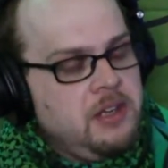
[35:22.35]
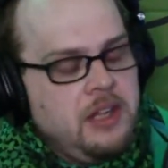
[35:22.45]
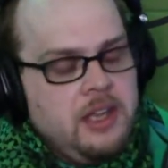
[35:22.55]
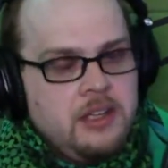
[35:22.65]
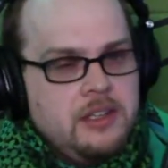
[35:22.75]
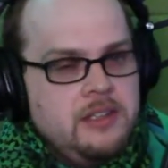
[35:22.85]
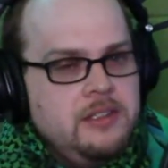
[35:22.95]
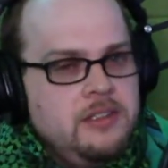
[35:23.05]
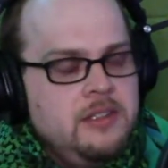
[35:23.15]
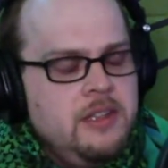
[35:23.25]
Like,
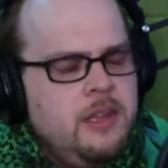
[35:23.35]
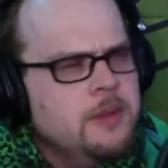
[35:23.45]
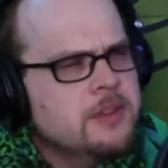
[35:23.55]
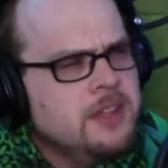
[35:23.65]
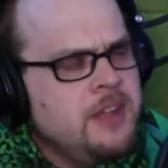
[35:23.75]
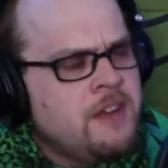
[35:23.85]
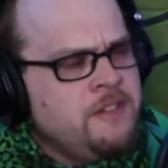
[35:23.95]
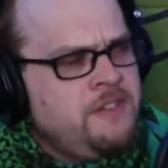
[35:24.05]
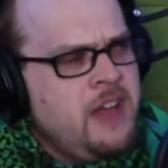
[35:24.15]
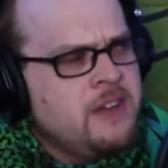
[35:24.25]
there's a lot of
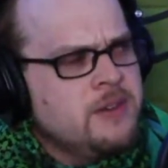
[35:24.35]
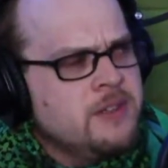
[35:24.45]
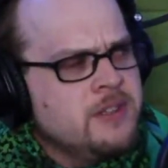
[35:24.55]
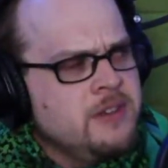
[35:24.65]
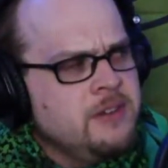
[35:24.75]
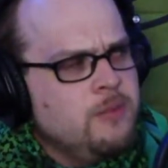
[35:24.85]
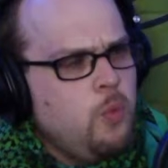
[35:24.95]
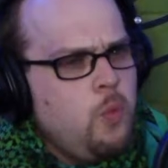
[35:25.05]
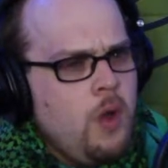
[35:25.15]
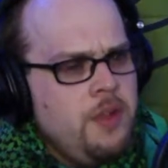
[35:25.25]
factors in
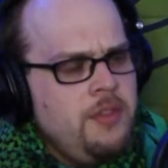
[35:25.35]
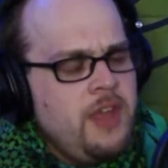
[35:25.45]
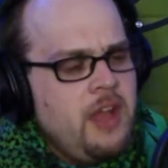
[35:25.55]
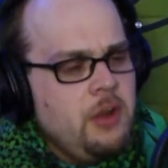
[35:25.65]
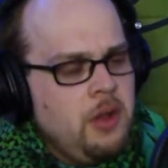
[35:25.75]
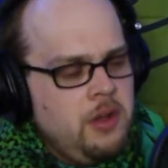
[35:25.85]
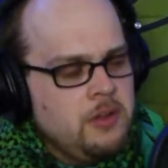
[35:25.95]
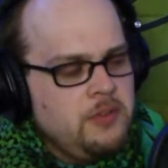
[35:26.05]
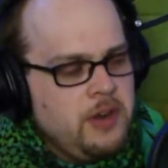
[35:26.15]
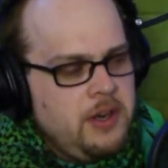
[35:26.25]
one that long
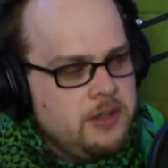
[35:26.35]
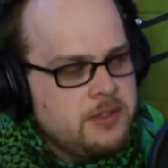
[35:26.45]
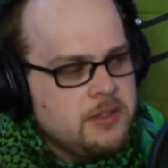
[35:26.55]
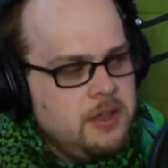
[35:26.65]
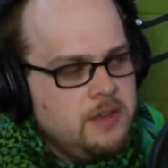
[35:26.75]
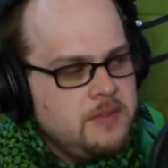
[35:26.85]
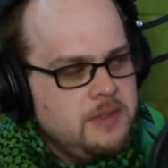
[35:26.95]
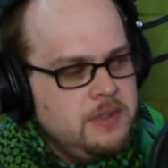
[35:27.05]
for airsoft.